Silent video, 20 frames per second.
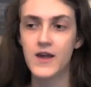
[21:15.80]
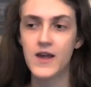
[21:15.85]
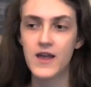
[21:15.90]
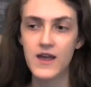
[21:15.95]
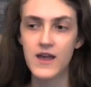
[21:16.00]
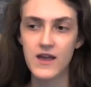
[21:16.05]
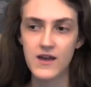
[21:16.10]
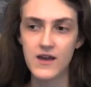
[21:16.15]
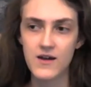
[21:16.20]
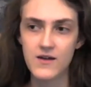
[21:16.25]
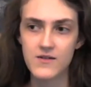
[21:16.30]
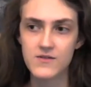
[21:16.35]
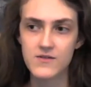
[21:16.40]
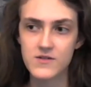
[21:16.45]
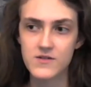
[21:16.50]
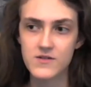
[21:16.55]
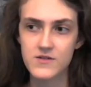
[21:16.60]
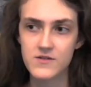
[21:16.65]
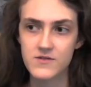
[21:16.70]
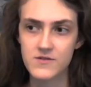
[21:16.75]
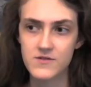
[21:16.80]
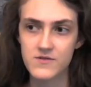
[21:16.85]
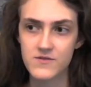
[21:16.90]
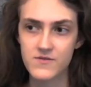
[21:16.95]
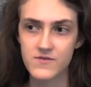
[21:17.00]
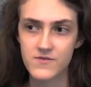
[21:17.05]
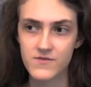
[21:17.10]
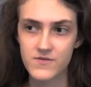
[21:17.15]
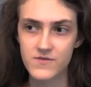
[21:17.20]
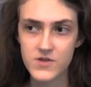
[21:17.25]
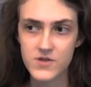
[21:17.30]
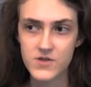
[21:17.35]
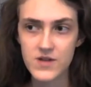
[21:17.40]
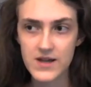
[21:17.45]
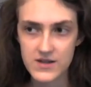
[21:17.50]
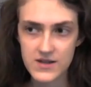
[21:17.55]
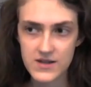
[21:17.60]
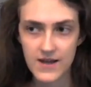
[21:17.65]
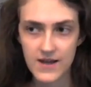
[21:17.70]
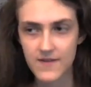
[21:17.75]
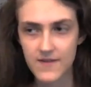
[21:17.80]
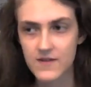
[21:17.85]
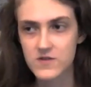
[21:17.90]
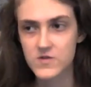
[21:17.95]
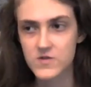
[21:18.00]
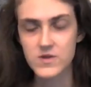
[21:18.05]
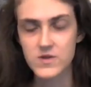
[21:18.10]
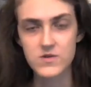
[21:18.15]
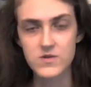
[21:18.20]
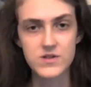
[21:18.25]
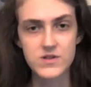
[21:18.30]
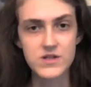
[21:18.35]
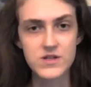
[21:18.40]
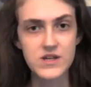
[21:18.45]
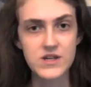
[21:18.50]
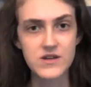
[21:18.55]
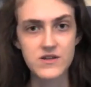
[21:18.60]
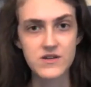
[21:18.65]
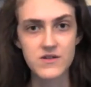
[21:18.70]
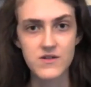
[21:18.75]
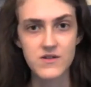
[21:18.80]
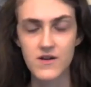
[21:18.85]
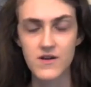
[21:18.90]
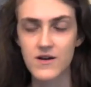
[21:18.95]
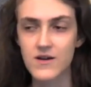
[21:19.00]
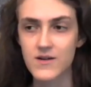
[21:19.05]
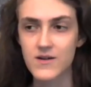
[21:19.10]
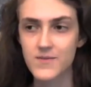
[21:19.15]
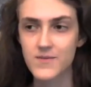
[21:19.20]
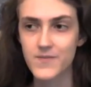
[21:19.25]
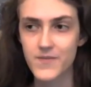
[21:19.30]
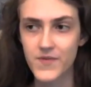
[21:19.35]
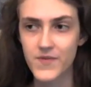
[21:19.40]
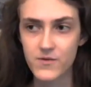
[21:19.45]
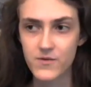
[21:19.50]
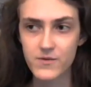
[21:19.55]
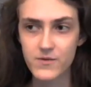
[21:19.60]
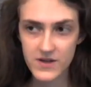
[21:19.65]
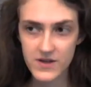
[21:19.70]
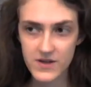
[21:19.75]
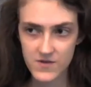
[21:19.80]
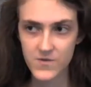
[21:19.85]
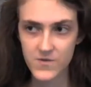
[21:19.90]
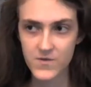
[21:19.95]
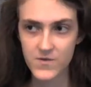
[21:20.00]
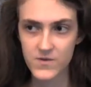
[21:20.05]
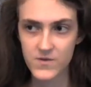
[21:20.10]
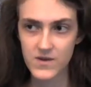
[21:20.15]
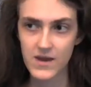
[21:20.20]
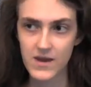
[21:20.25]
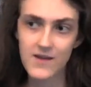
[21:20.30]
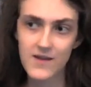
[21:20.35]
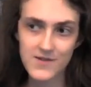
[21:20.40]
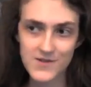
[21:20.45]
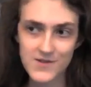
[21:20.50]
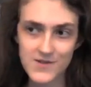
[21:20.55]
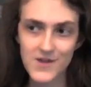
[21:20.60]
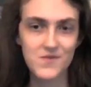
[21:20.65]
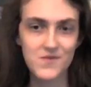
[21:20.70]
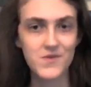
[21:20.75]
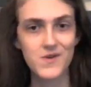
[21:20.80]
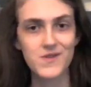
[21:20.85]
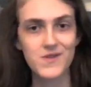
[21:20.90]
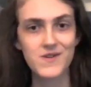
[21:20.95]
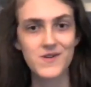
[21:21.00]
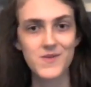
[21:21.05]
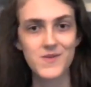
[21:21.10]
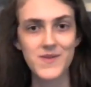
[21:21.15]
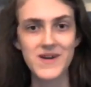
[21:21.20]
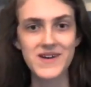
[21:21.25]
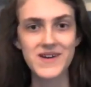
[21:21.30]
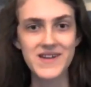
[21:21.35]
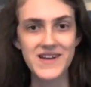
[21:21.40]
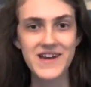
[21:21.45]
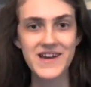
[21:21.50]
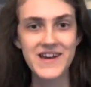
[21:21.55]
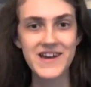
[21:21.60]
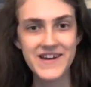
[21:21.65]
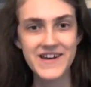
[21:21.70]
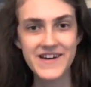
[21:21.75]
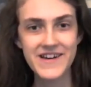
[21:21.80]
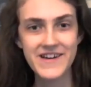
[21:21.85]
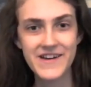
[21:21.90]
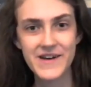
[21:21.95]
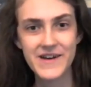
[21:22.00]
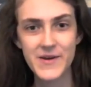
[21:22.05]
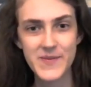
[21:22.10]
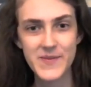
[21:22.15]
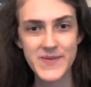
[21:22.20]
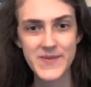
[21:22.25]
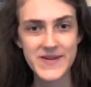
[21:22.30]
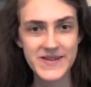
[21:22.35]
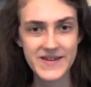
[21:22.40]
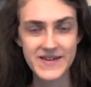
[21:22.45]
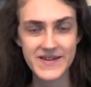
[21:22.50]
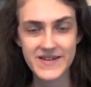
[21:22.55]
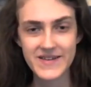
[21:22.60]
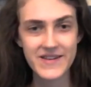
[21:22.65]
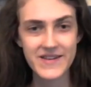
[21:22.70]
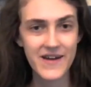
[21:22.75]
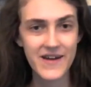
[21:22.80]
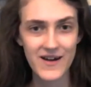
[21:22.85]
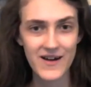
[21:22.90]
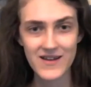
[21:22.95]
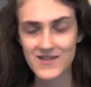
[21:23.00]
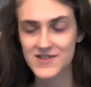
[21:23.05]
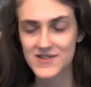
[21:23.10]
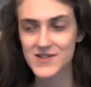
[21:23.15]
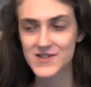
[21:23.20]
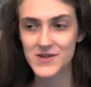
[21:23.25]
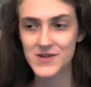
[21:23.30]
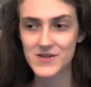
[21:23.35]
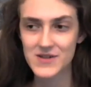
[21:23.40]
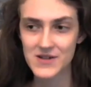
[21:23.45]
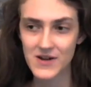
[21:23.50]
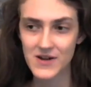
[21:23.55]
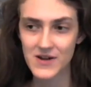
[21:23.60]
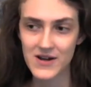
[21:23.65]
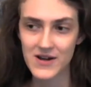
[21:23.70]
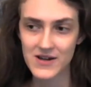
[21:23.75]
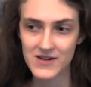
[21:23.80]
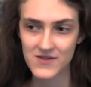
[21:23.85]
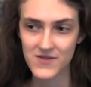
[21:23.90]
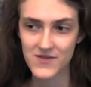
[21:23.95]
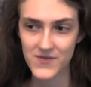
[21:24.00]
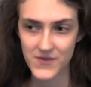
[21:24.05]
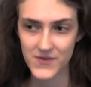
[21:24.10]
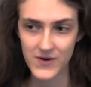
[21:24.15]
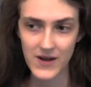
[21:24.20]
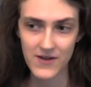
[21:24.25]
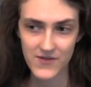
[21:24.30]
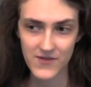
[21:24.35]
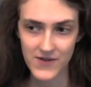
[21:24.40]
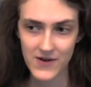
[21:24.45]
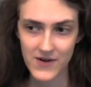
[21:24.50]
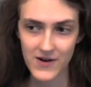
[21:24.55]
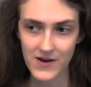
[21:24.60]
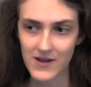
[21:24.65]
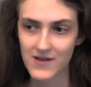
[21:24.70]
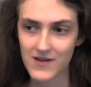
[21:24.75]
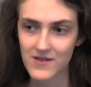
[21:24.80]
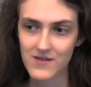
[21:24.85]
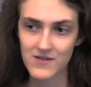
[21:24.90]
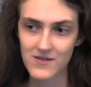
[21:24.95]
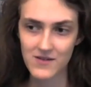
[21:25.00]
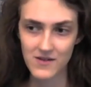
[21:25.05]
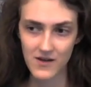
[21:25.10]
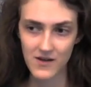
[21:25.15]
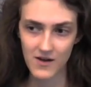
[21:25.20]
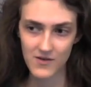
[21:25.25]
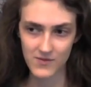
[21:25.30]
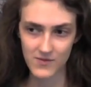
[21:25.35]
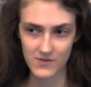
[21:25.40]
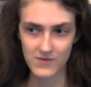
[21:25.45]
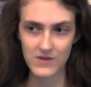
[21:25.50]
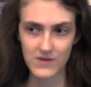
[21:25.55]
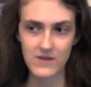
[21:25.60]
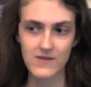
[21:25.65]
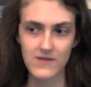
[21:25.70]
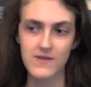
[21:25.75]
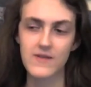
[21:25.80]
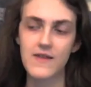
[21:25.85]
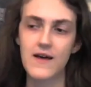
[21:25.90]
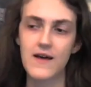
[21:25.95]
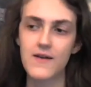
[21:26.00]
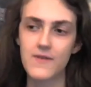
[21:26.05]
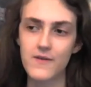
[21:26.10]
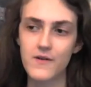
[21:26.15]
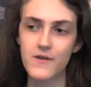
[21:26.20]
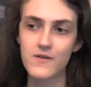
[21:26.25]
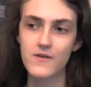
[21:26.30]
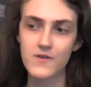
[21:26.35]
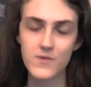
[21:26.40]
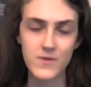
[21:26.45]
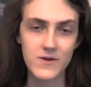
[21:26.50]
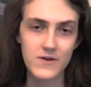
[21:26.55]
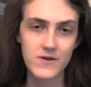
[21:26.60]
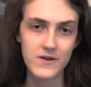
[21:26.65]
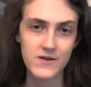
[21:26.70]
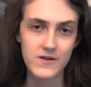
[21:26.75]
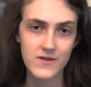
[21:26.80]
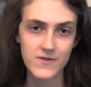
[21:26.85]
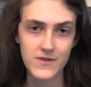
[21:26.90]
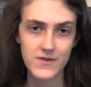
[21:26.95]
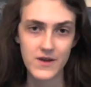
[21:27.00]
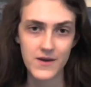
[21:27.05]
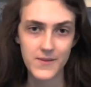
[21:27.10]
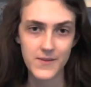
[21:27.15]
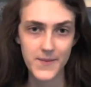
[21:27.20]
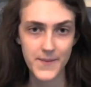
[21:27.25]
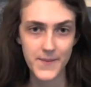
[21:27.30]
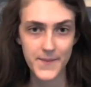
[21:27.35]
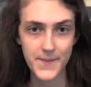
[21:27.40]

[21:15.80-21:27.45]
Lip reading: And so that, yeah, that's what you see. The reef hangs on for a little bit, but certainly not forever, and not really that long period of time.